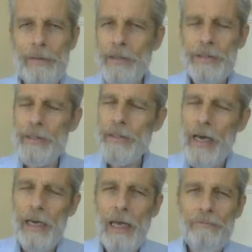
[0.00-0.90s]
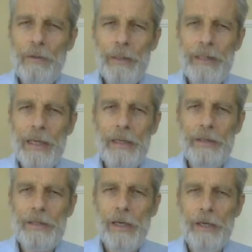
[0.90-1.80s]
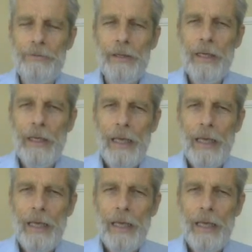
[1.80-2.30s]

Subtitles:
this does not have to be done in this country,